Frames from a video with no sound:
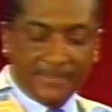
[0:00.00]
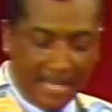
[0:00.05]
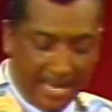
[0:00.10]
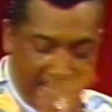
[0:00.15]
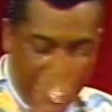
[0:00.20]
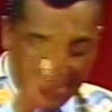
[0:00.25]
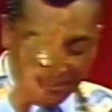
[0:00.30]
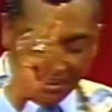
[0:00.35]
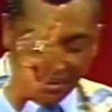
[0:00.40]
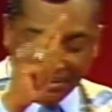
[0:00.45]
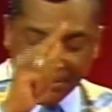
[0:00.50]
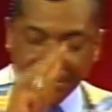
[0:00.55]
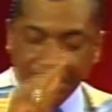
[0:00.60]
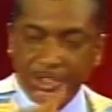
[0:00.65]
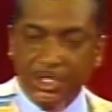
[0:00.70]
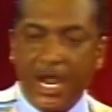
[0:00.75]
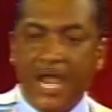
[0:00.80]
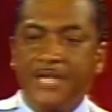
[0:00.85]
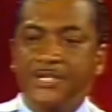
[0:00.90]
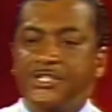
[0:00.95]
And I'm going to
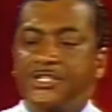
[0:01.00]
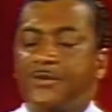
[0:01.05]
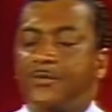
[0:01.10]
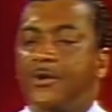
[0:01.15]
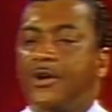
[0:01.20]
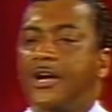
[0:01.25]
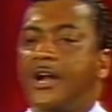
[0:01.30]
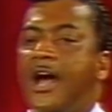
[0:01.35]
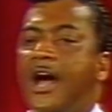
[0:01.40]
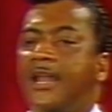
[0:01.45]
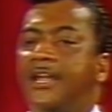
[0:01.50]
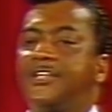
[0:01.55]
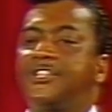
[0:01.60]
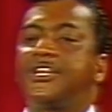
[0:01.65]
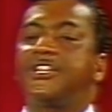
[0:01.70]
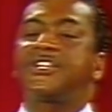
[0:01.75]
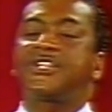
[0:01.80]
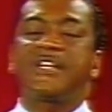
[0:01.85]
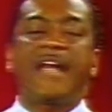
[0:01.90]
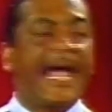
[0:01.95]
change the
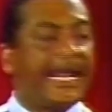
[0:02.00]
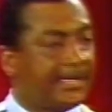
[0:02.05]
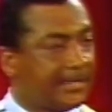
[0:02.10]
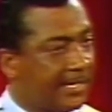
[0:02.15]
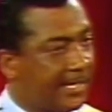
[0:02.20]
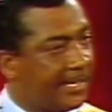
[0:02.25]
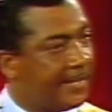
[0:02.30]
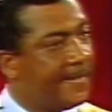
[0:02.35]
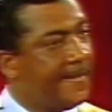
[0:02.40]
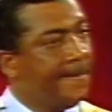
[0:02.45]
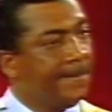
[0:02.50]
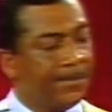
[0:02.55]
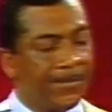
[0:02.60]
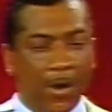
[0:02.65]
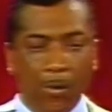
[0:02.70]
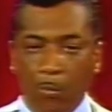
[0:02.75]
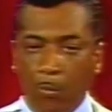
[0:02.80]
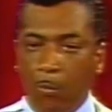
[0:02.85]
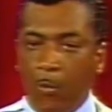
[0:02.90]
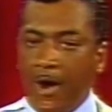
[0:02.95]
wordology slightly.
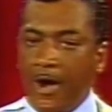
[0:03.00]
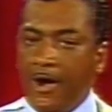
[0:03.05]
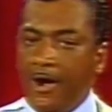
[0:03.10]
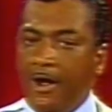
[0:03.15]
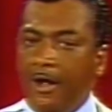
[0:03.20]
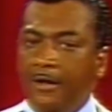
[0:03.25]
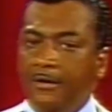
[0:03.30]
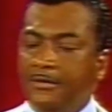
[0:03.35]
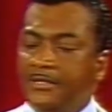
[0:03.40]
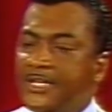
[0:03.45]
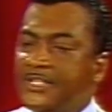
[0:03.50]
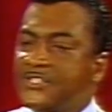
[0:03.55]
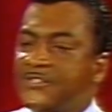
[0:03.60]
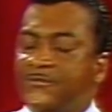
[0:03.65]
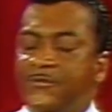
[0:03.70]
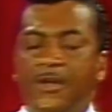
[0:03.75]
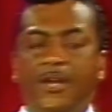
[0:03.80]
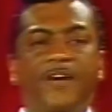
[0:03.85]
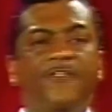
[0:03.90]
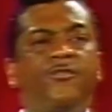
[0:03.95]
The world is
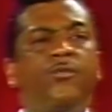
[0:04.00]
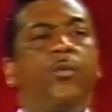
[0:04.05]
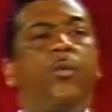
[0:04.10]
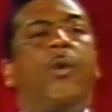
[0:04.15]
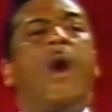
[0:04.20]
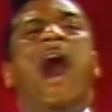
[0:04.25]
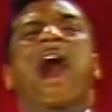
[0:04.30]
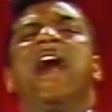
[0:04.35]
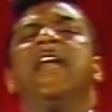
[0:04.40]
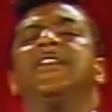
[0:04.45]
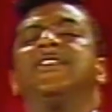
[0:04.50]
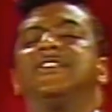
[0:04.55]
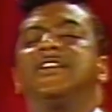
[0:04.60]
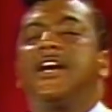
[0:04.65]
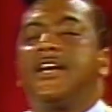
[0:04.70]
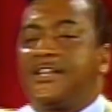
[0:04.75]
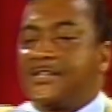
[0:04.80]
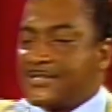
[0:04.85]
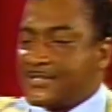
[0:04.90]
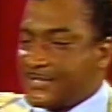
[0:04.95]
full of
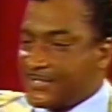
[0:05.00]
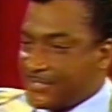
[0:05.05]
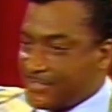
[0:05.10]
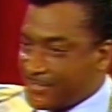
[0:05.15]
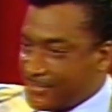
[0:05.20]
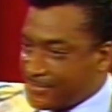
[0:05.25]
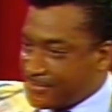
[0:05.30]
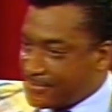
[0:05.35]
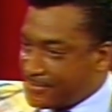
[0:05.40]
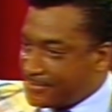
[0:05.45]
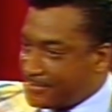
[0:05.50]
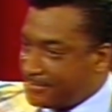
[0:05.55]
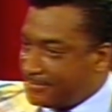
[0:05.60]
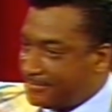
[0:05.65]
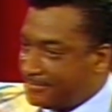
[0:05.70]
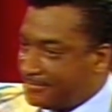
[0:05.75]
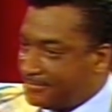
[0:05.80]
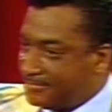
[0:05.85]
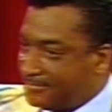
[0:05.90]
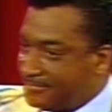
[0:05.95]
wonders
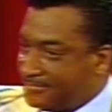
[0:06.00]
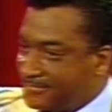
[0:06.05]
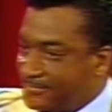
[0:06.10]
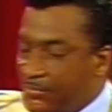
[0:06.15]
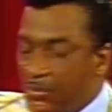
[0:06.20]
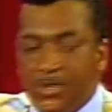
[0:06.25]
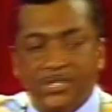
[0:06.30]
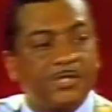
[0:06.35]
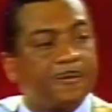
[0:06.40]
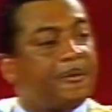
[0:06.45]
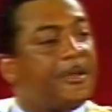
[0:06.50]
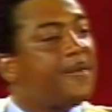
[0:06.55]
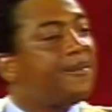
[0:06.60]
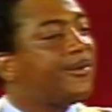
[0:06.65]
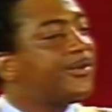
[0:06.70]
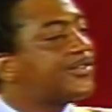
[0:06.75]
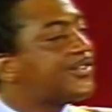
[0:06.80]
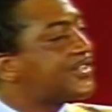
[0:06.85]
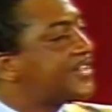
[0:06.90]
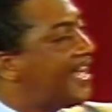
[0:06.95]
which
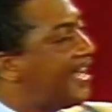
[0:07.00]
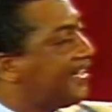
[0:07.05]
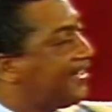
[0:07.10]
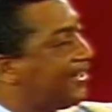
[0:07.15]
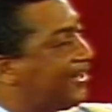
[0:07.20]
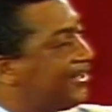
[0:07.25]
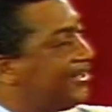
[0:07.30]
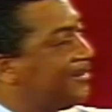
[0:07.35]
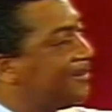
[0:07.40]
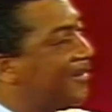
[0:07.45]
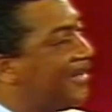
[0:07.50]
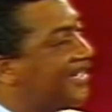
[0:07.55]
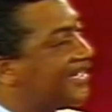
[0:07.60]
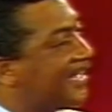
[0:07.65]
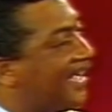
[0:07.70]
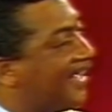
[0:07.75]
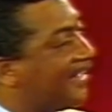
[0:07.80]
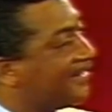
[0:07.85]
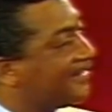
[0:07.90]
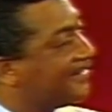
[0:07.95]
people said couldn't be
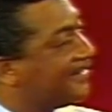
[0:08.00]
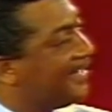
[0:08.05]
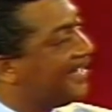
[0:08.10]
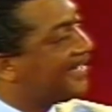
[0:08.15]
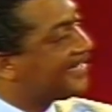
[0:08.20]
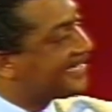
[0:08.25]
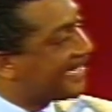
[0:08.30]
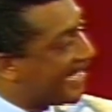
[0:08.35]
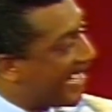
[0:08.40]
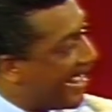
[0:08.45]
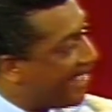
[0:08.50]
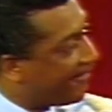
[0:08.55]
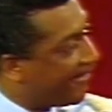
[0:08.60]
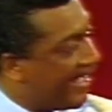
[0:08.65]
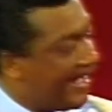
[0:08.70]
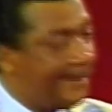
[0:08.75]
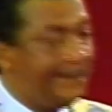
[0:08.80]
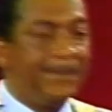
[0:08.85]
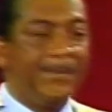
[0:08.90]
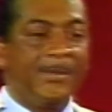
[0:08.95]
done.
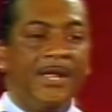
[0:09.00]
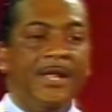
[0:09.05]
Together,